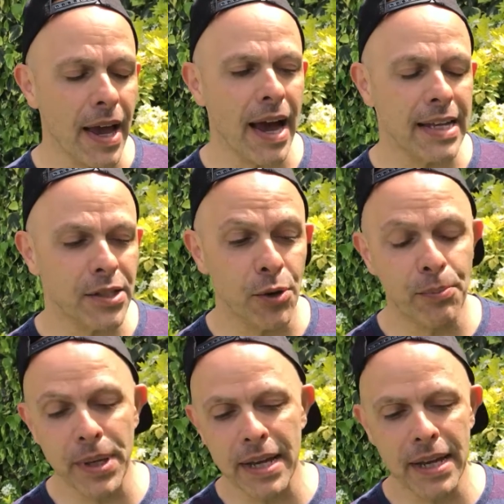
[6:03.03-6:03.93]
yeah, so
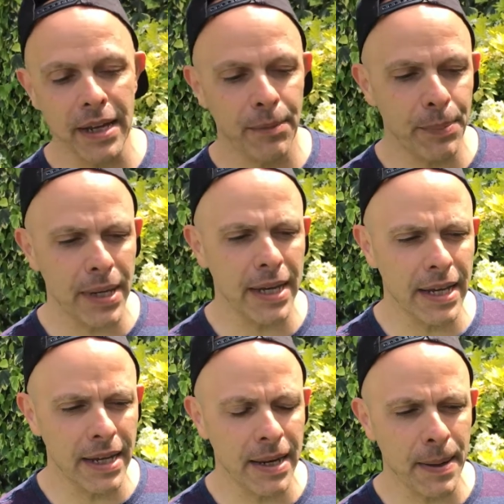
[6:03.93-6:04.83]
being
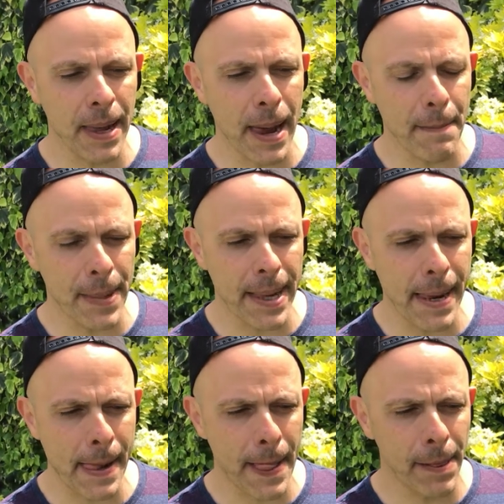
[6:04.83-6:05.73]
being yeah
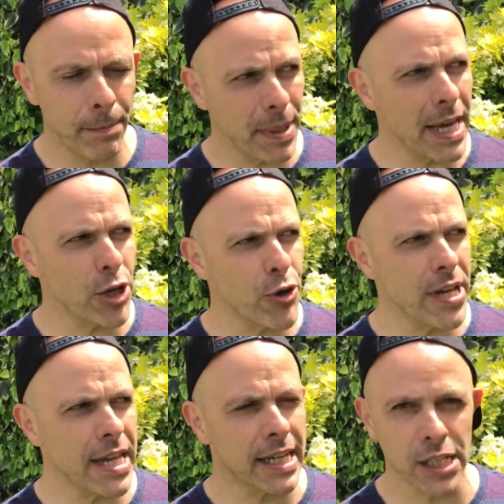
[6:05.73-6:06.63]
being being
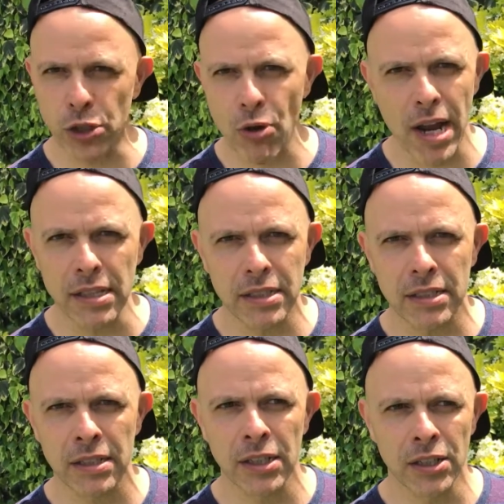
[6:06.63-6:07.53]
unique is
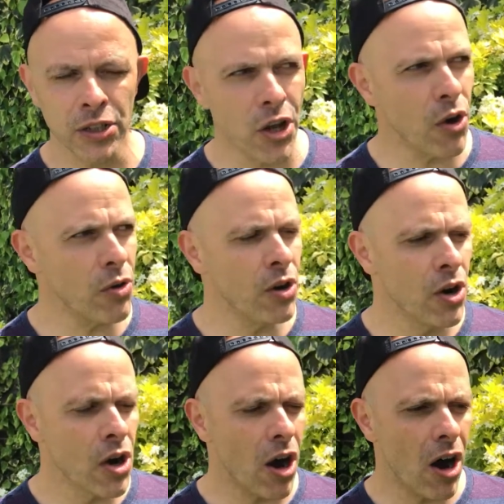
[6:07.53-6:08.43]
great, you know.
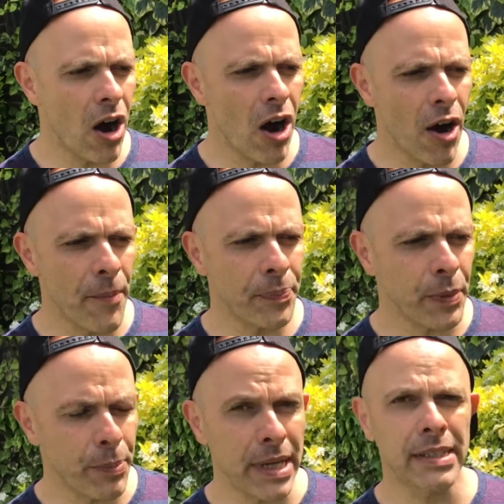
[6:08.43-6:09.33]
Um,
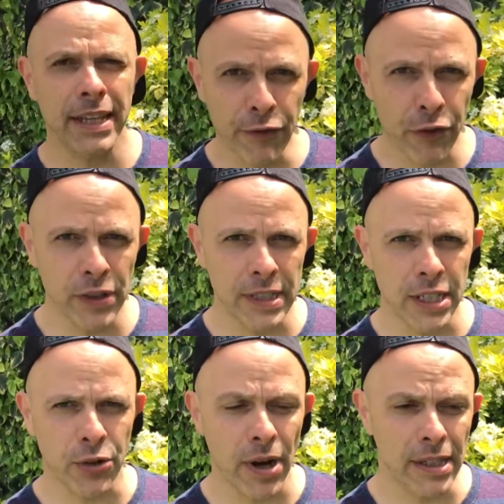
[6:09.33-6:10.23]
being different
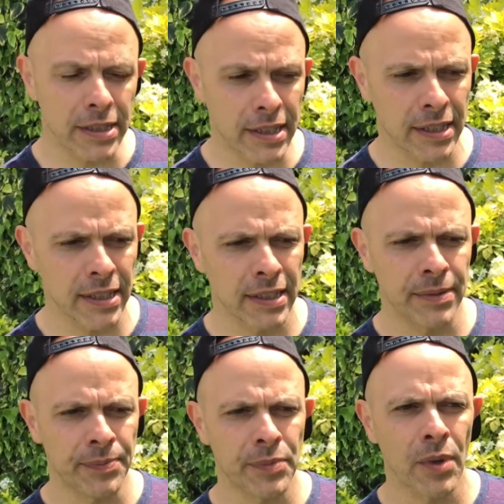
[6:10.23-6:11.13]
is great,
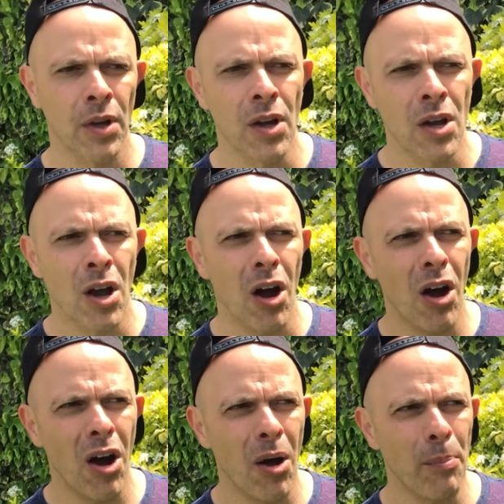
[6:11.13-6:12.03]

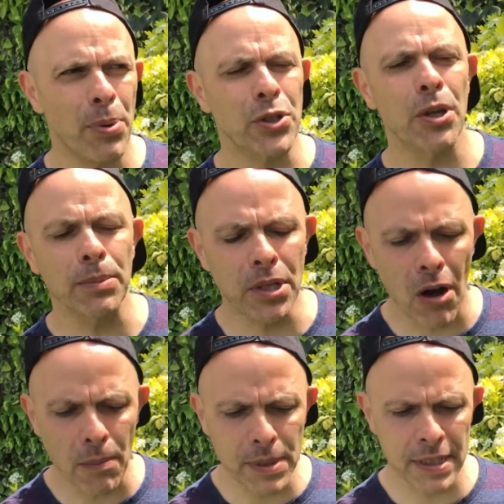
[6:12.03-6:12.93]
uh, but
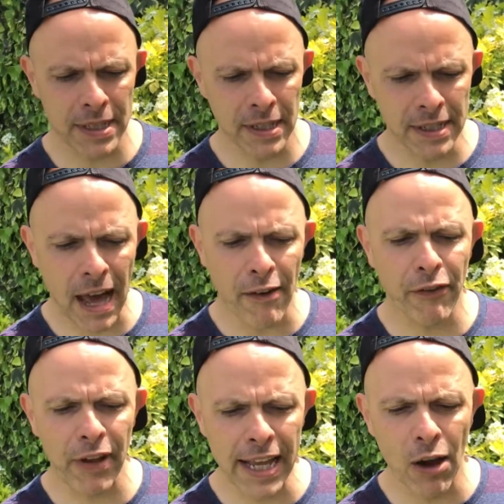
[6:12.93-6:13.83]
sometimes that
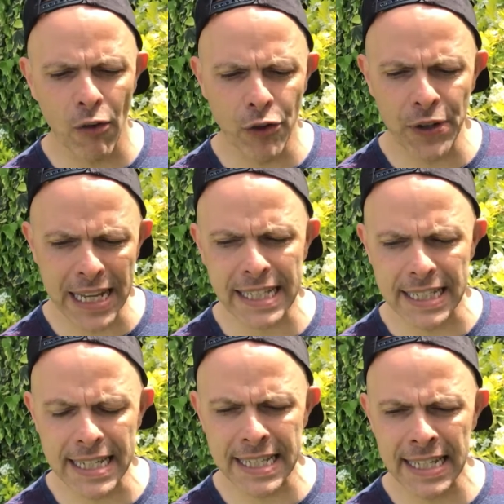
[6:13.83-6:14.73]
feeling of
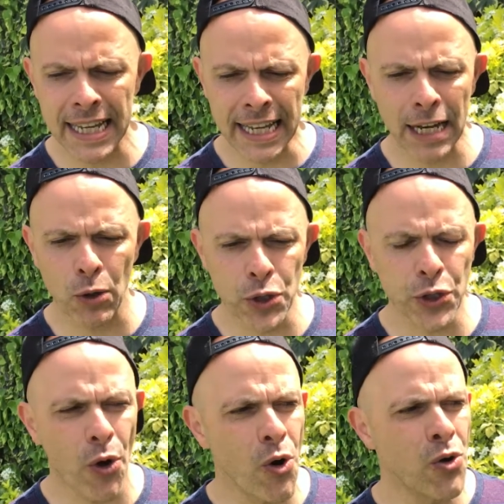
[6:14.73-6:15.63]
uniqueness can
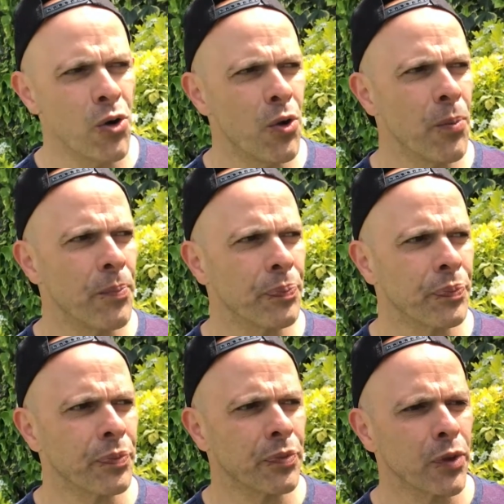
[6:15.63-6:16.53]
also
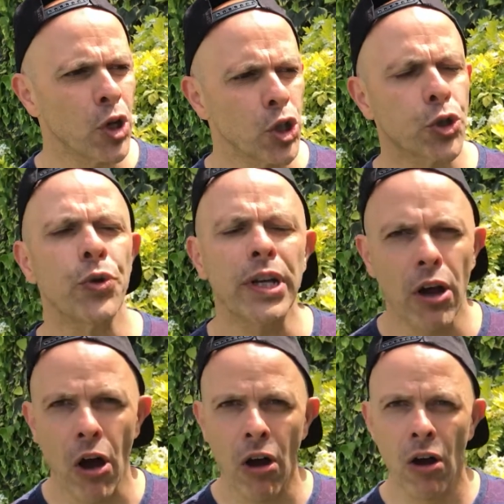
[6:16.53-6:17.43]

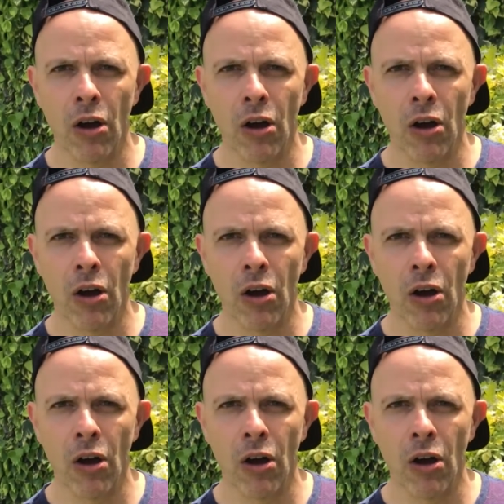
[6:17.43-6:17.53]
trigger